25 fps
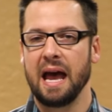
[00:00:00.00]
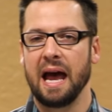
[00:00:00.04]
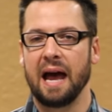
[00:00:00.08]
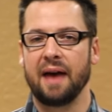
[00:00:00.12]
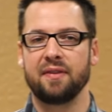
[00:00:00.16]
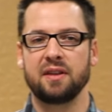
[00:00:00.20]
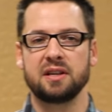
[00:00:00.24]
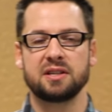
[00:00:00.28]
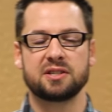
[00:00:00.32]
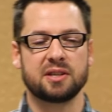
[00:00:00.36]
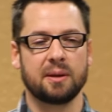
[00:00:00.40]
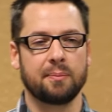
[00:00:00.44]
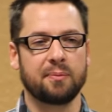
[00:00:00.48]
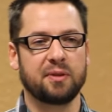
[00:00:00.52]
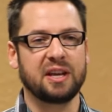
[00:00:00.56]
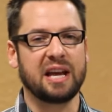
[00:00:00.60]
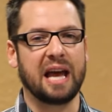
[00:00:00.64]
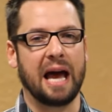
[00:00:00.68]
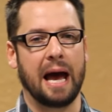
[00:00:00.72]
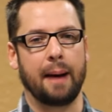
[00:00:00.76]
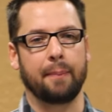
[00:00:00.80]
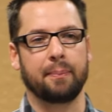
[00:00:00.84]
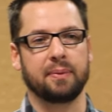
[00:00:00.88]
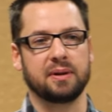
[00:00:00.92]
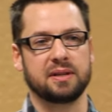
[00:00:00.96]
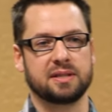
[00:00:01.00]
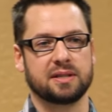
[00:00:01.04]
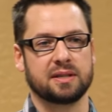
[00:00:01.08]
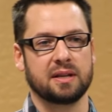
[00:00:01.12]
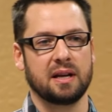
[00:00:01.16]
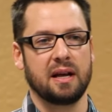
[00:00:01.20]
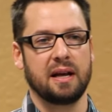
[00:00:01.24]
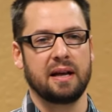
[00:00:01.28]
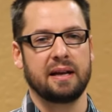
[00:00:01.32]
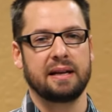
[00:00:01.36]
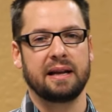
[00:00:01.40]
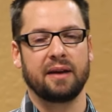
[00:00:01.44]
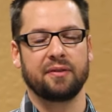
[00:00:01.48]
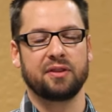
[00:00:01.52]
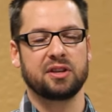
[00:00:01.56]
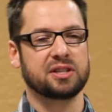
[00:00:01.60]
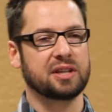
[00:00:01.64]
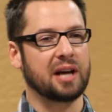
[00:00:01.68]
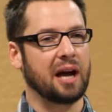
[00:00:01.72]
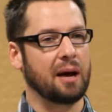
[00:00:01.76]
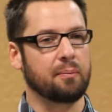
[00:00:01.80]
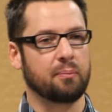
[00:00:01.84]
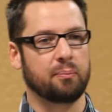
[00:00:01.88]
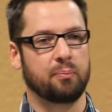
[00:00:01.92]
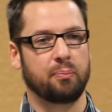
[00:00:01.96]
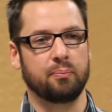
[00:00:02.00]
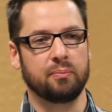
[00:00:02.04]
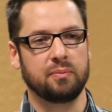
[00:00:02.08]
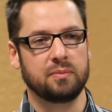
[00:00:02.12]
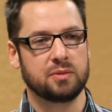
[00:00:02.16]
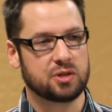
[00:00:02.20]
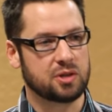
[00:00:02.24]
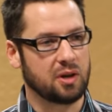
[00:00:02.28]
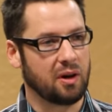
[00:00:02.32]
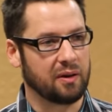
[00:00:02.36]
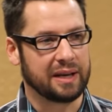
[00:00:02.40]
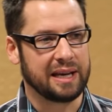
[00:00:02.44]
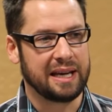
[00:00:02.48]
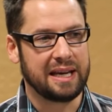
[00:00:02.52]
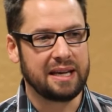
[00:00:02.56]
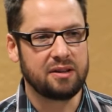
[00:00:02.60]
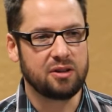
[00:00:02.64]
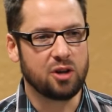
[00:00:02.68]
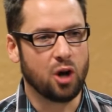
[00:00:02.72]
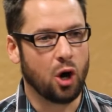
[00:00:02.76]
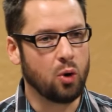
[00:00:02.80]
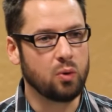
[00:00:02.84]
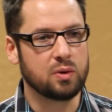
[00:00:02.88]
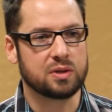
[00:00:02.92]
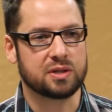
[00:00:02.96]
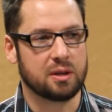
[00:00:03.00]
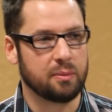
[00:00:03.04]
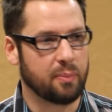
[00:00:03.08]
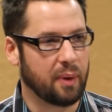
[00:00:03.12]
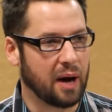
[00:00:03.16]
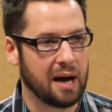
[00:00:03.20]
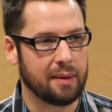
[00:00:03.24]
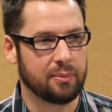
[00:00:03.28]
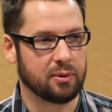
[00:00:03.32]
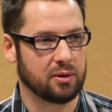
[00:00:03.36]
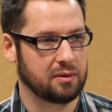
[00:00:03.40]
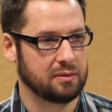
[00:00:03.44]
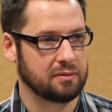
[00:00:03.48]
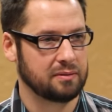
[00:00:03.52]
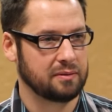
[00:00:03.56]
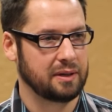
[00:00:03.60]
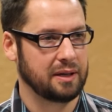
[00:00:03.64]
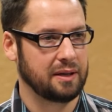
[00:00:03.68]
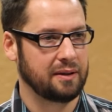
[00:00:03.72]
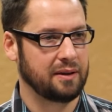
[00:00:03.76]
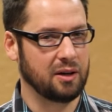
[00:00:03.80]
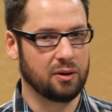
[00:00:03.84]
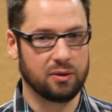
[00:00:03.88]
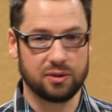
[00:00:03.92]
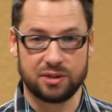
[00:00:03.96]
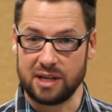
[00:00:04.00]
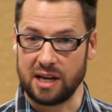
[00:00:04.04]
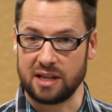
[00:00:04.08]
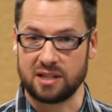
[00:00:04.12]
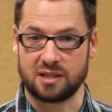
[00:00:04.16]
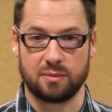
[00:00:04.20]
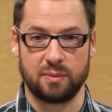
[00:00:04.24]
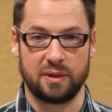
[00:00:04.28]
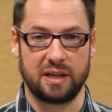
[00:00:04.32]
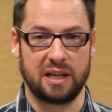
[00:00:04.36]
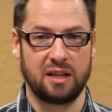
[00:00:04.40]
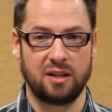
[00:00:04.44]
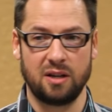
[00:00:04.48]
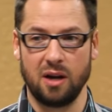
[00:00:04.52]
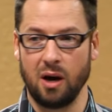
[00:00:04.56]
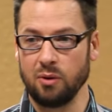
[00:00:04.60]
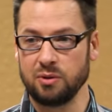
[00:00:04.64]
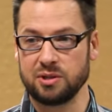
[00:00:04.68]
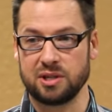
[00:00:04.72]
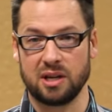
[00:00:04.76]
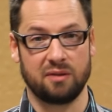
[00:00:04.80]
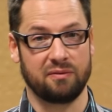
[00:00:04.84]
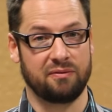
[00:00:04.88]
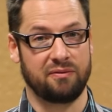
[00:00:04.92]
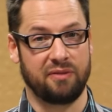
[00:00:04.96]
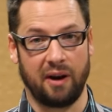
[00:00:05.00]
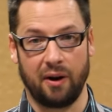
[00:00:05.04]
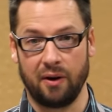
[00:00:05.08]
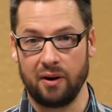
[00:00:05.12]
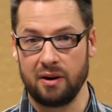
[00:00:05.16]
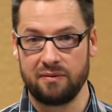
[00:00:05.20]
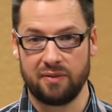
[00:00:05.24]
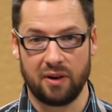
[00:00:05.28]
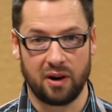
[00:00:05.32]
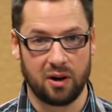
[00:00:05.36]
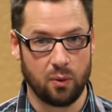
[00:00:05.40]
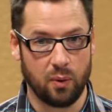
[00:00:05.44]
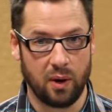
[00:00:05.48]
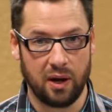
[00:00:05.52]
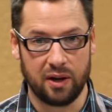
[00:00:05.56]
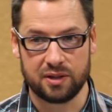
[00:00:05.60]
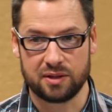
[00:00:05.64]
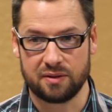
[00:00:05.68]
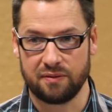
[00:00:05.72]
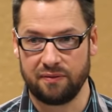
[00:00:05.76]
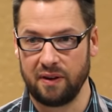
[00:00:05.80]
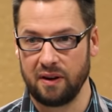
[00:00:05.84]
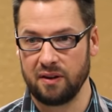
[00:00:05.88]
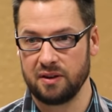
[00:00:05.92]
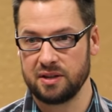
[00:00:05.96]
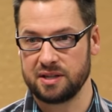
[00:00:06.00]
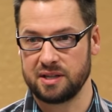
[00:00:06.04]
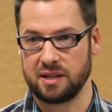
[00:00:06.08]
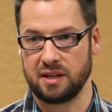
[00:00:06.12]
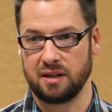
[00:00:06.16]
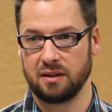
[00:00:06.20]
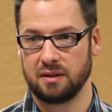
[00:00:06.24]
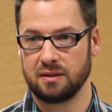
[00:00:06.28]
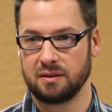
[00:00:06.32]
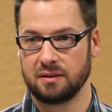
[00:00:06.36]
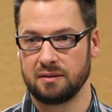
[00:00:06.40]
And then something happens. Now, this guy, Saul, he knows the Bible, the Old Testament. He knows it very, very well. He's a Pharisee.